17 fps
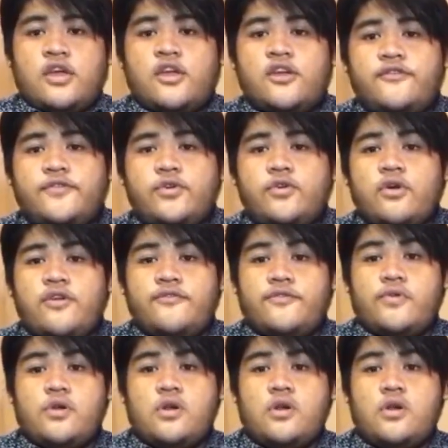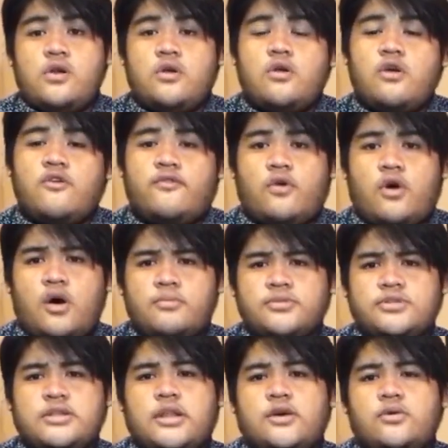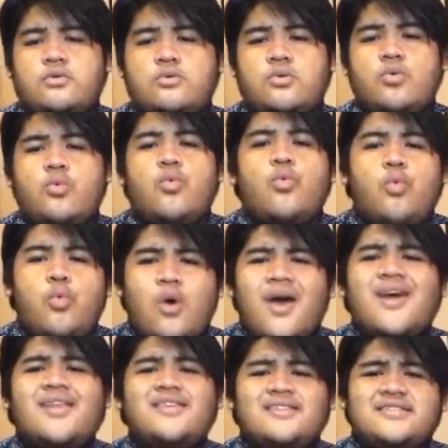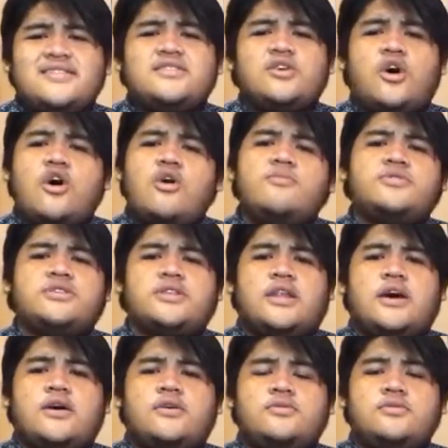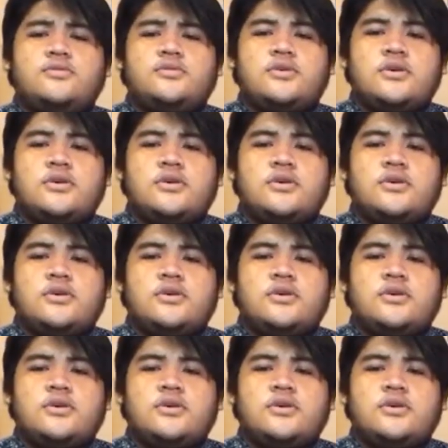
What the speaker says: Have you ever heard of Ohm's law? What is the Ohm's law?